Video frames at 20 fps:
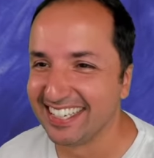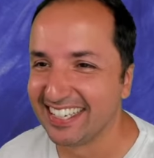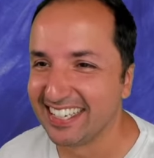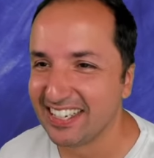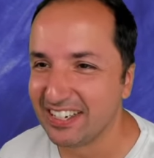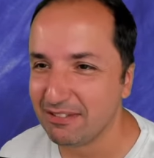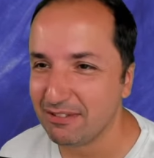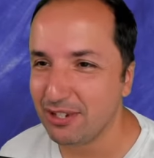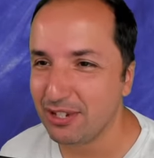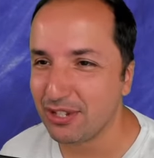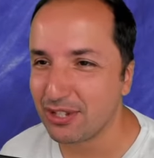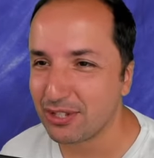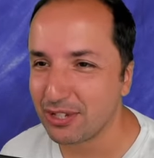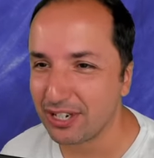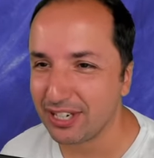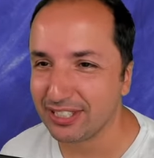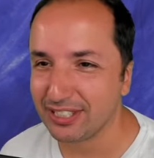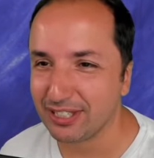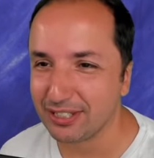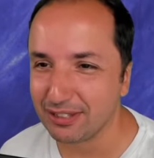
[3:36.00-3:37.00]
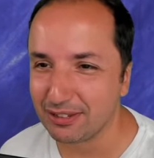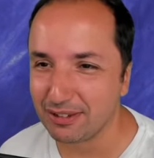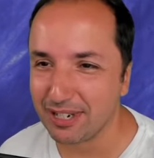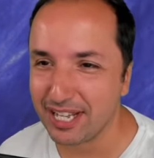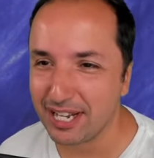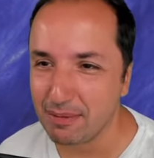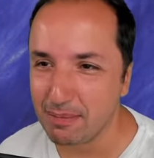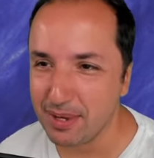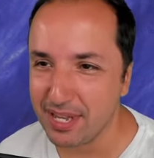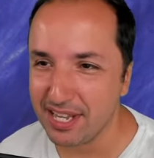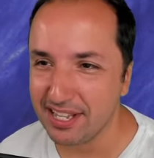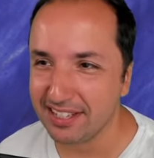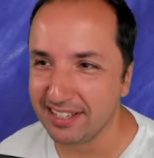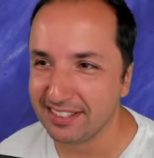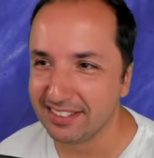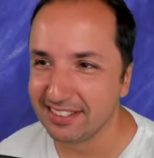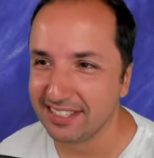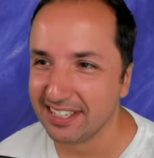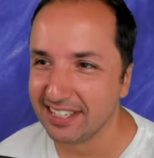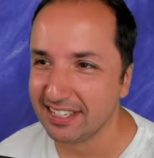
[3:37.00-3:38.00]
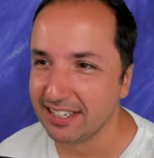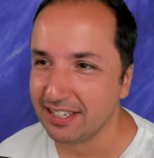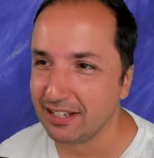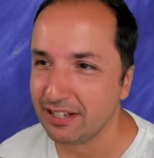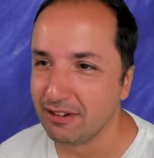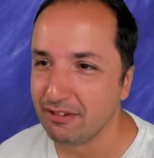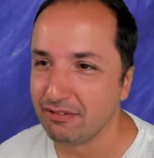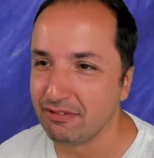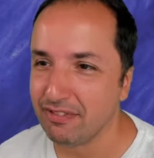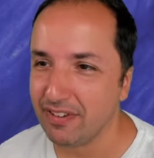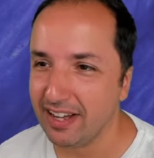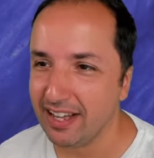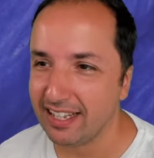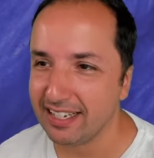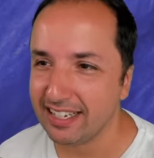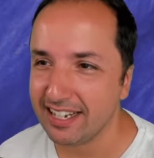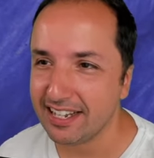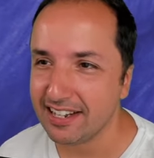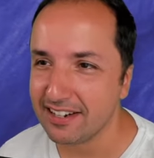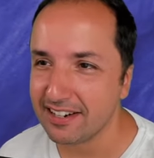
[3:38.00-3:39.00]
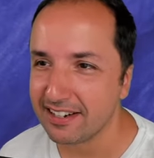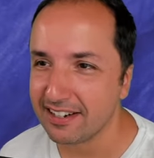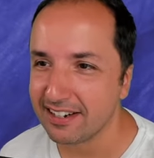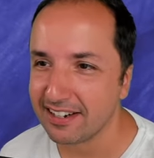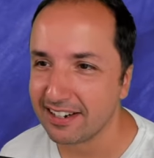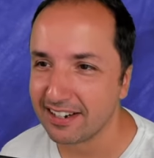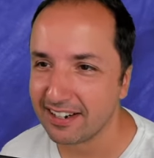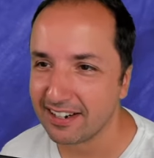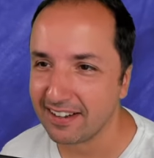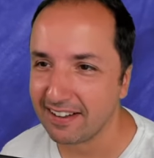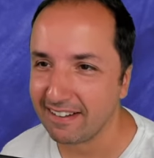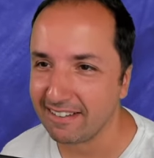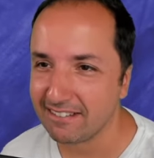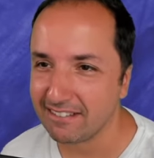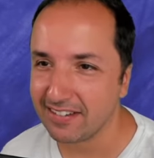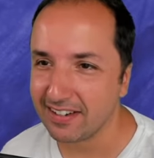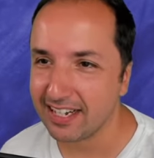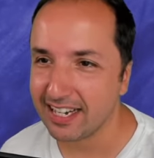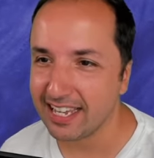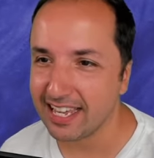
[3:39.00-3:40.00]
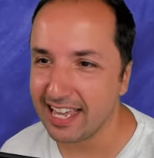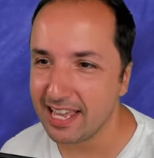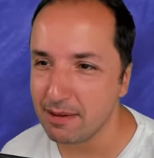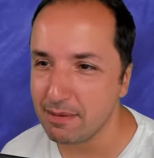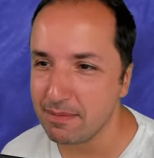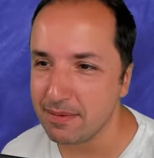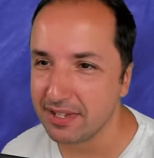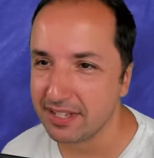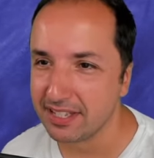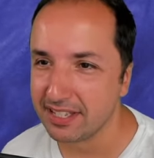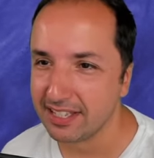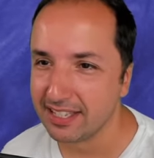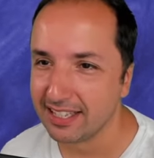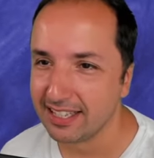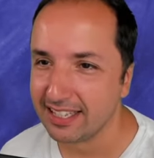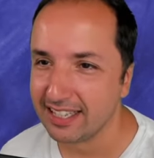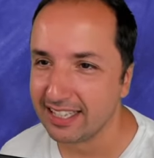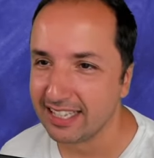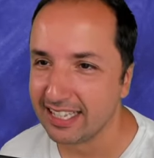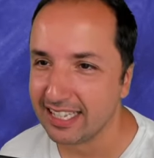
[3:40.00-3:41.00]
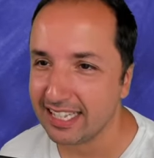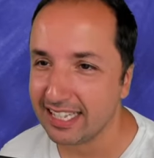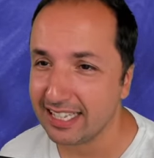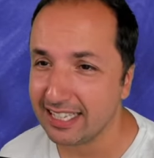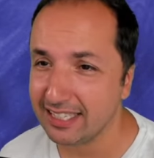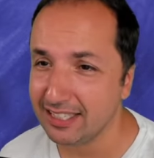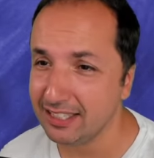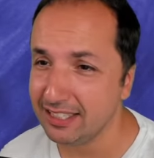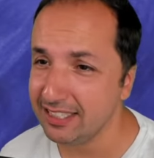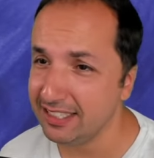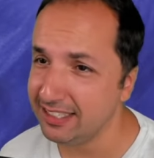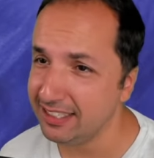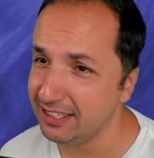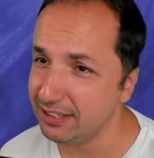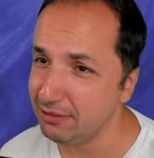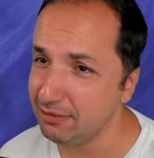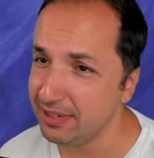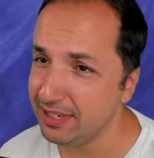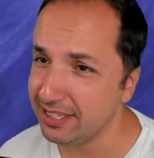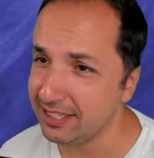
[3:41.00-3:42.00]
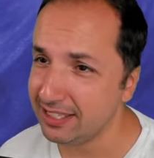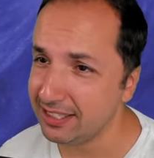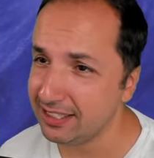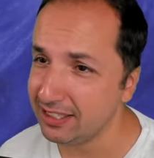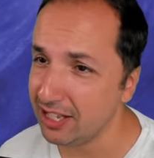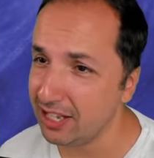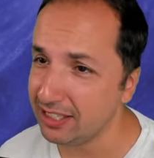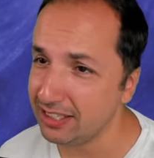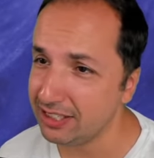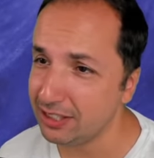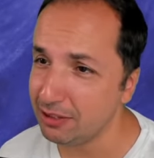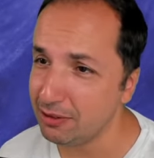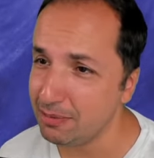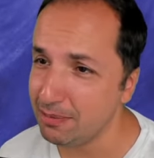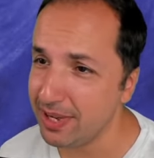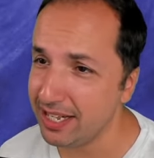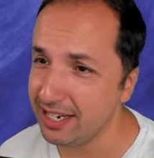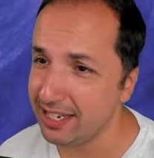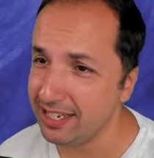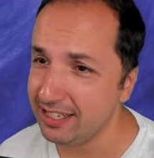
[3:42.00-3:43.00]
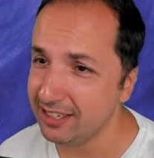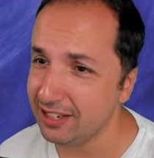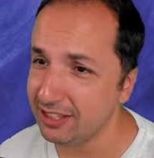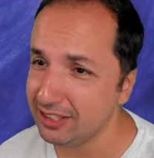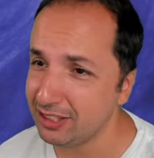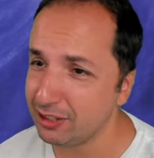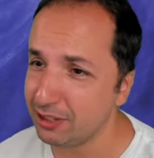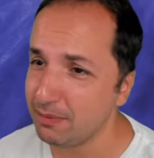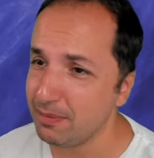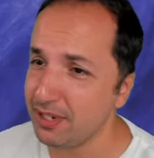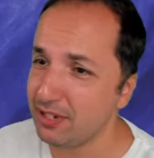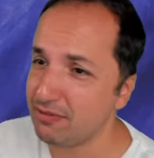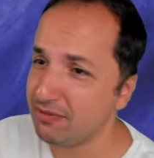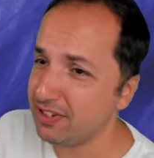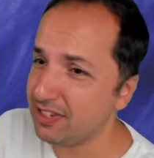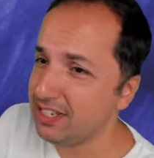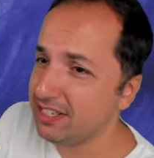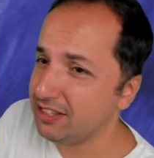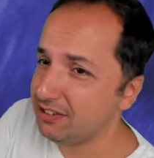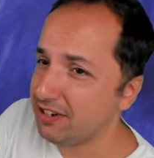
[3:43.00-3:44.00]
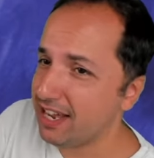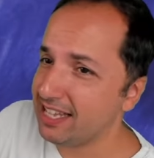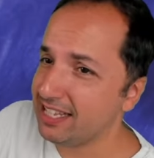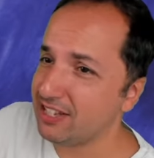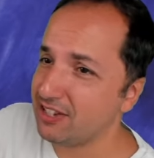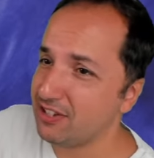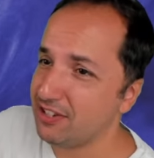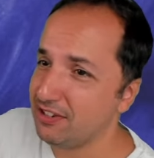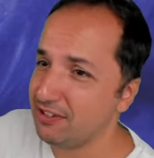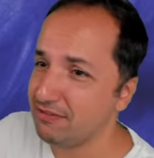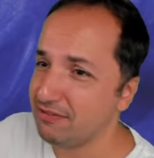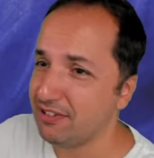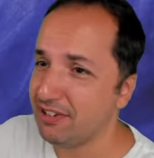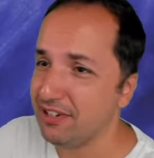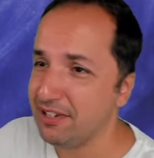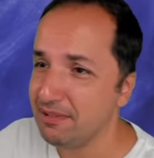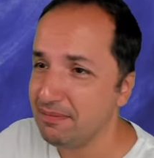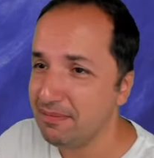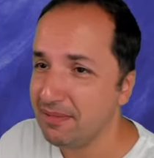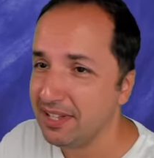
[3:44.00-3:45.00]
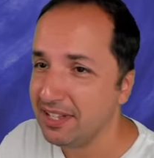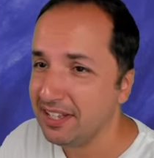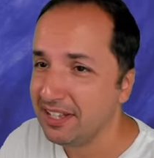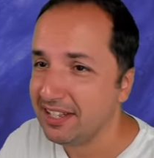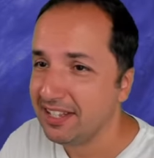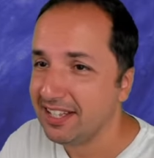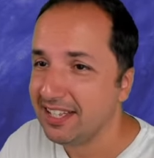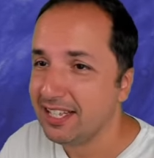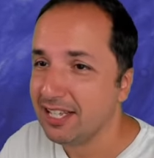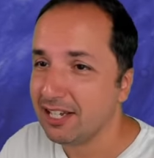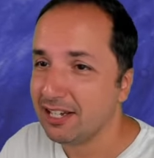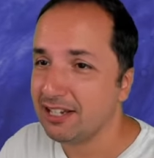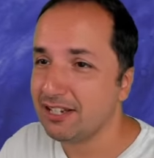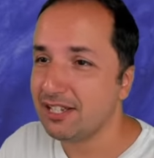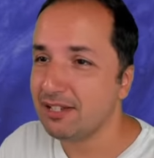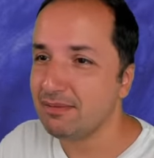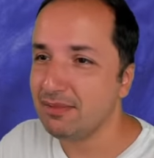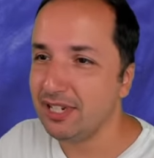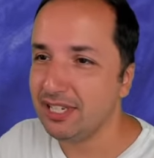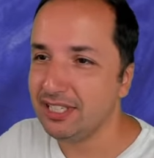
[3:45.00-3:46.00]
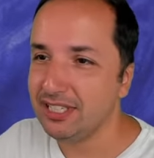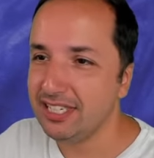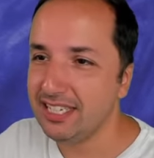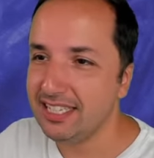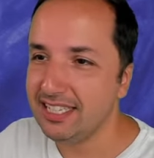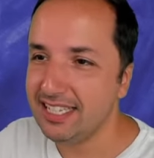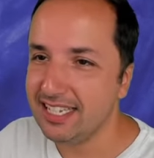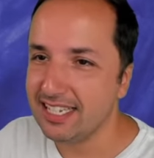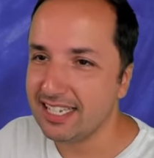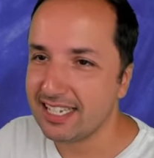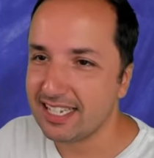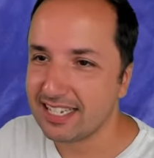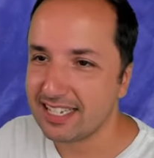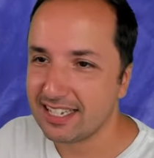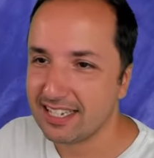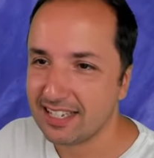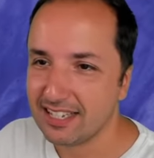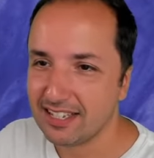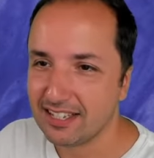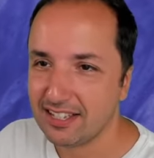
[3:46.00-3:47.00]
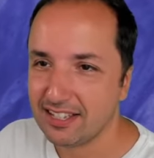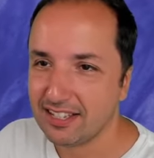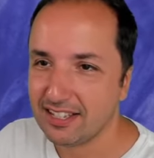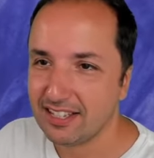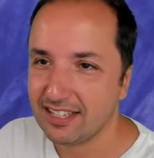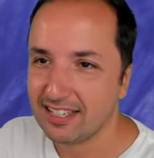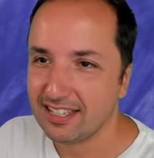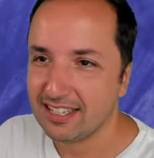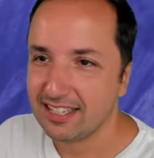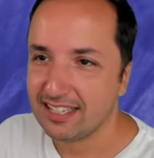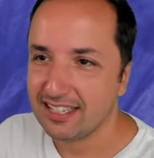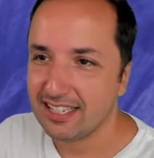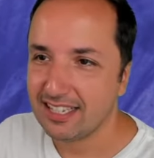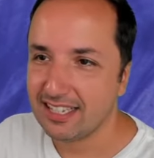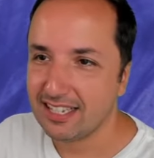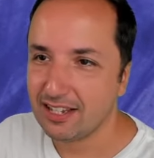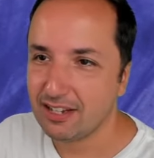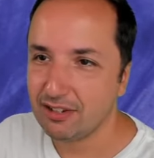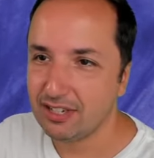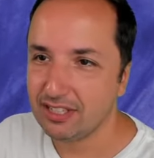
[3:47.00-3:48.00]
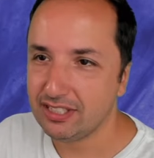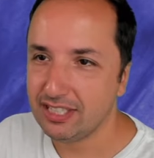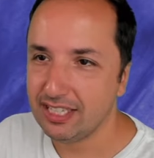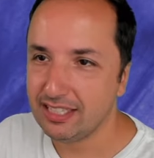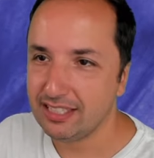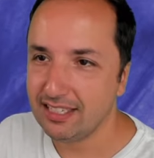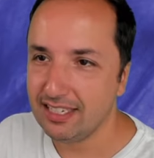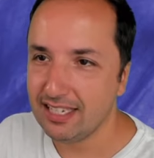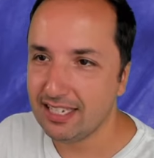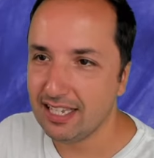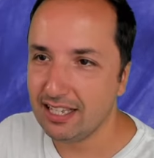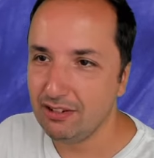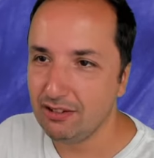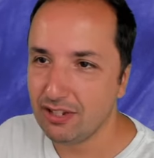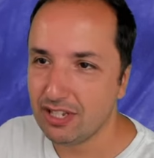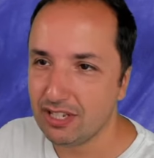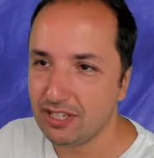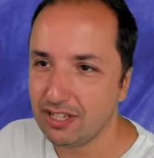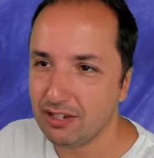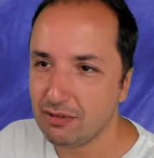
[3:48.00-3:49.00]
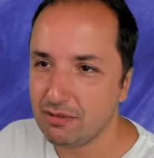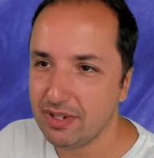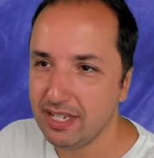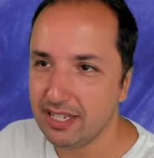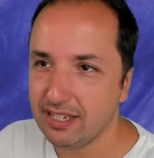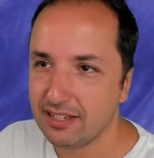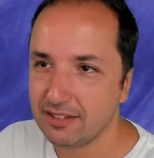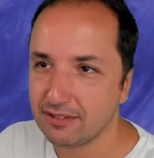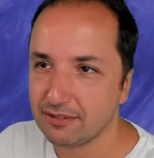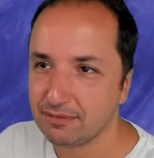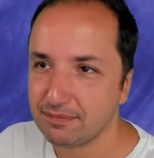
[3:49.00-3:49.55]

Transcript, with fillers: We started already being fun here. Funny game. And uh, with not so many, not so much funny threats here for him. Because I'm threatening this. He's going to take this, he loses the queen.